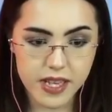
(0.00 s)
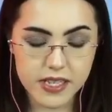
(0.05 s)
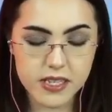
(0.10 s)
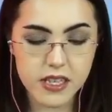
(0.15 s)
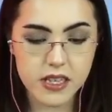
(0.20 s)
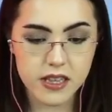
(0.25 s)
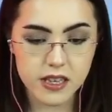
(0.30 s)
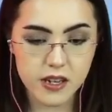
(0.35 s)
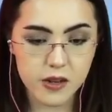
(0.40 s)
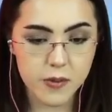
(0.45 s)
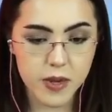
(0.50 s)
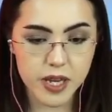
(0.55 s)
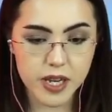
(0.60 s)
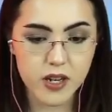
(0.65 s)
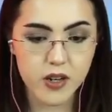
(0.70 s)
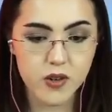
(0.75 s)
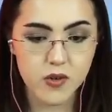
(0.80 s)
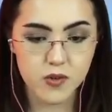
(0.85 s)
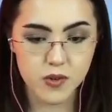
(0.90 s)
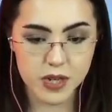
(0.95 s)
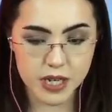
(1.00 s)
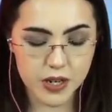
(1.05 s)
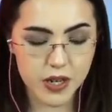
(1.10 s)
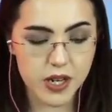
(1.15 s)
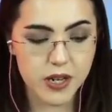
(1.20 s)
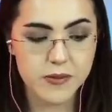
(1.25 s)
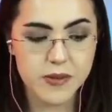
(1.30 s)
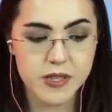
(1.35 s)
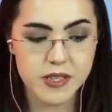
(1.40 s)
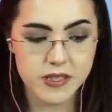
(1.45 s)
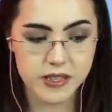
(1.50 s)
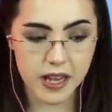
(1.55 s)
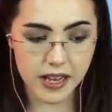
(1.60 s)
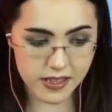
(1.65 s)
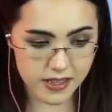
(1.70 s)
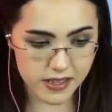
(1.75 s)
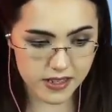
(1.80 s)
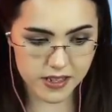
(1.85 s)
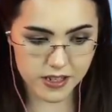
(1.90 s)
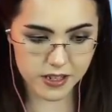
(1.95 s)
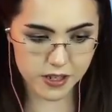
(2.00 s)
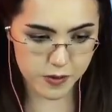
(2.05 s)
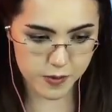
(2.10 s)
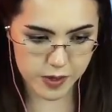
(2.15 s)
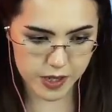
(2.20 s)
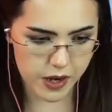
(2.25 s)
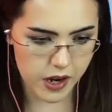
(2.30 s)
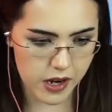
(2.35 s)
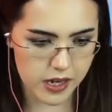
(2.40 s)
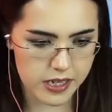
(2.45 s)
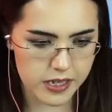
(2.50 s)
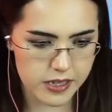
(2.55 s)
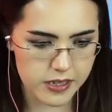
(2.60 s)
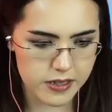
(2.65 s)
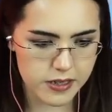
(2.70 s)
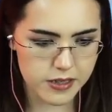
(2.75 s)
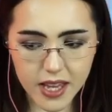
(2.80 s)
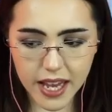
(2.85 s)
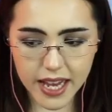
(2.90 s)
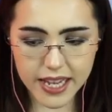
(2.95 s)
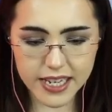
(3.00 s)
is a little bit career obsessed, to be honest,